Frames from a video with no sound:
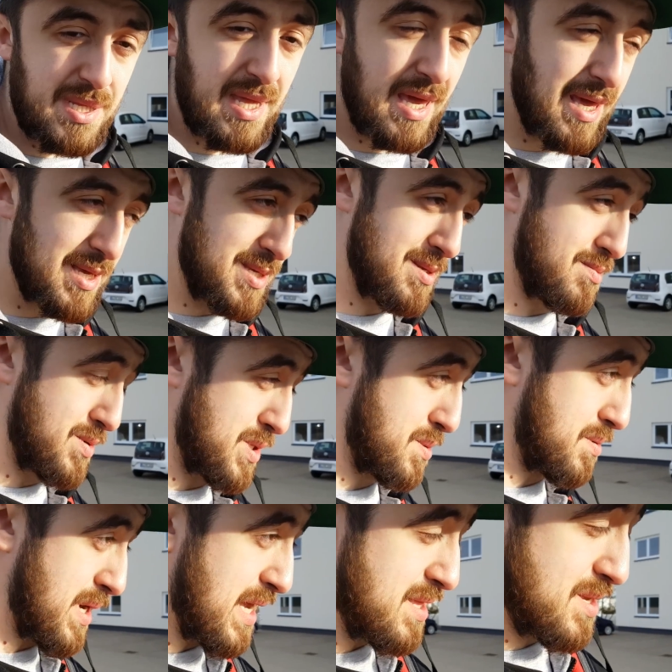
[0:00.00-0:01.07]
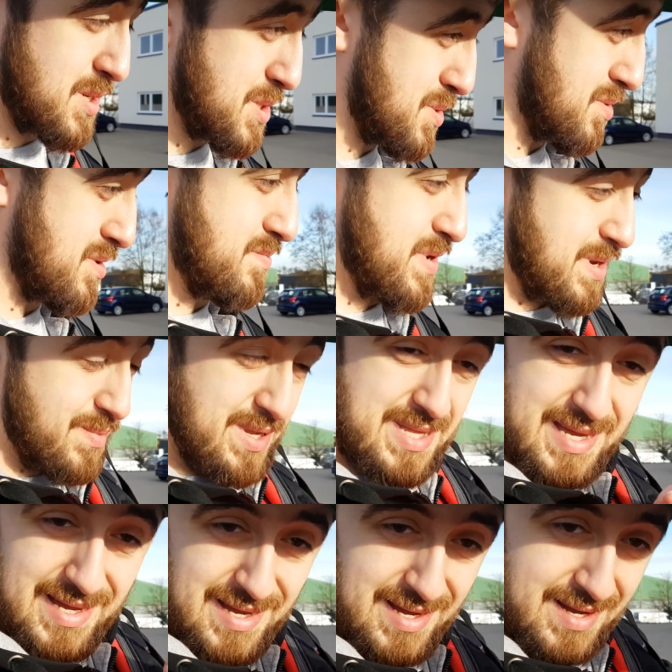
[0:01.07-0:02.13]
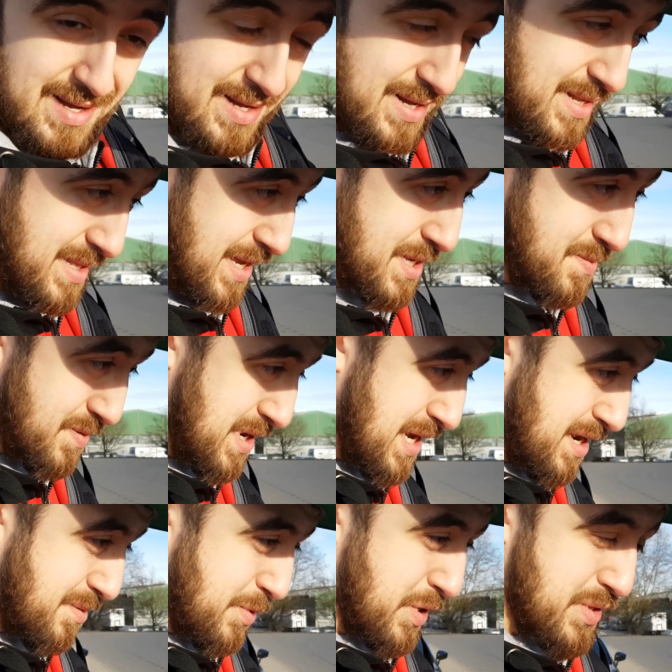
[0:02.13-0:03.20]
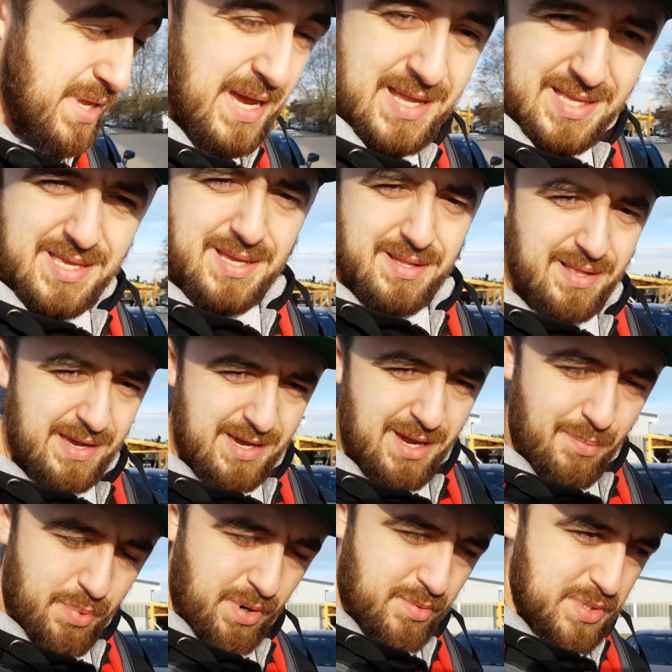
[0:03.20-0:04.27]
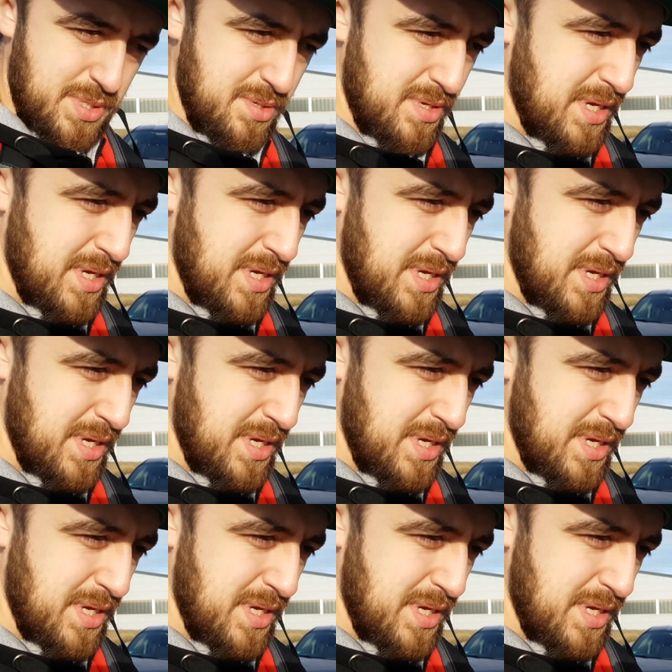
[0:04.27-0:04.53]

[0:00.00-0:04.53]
days. It was raining, storming, but let's forget about that. Like I promised you